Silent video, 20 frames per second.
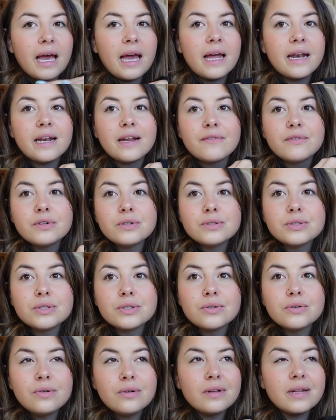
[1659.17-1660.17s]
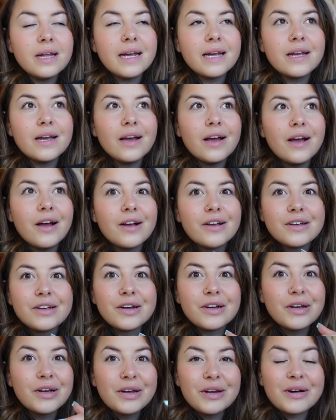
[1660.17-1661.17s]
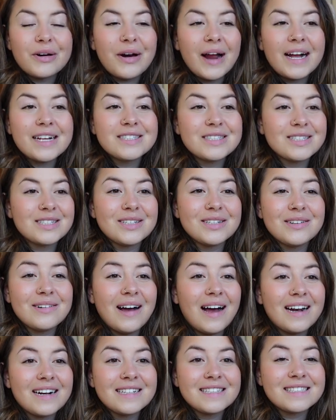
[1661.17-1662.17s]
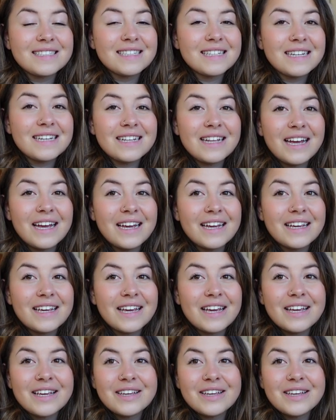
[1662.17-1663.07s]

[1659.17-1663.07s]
And if you do, like, congrats to you, honestly, like,